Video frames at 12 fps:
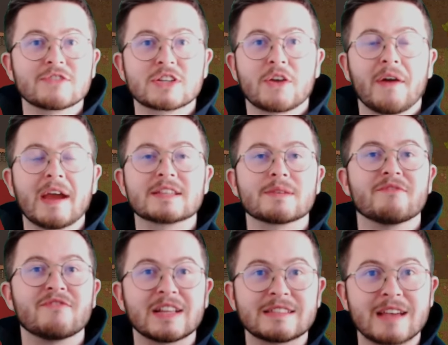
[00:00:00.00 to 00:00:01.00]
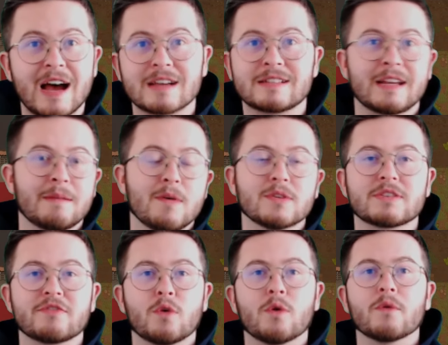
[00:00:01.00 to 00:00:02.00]
has created some fantastic mods
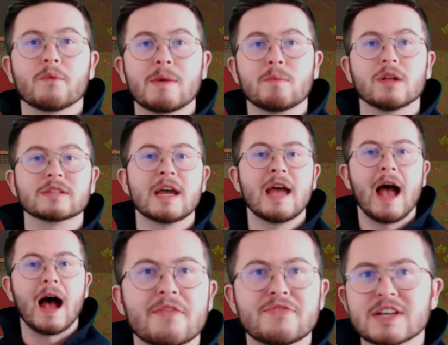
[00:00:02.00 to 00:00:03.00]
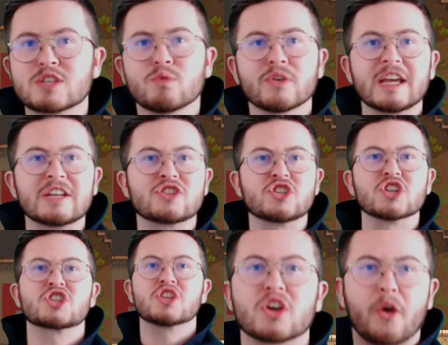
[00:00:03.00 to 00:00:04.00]
for Rimworld, and this one is
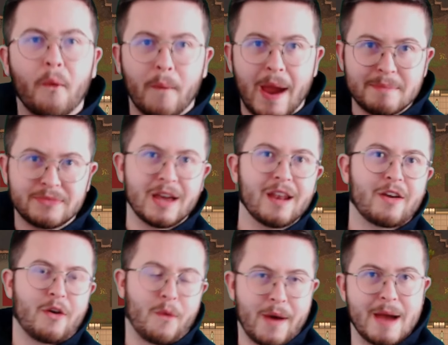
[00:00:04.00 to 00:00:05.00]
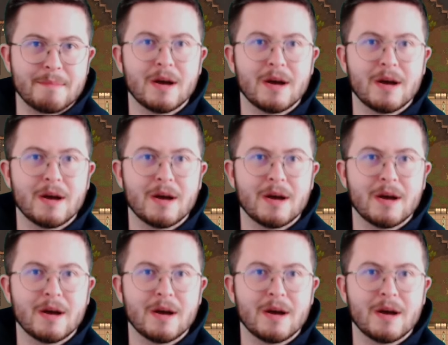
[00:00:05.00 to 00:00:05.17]
just the creme de la creme.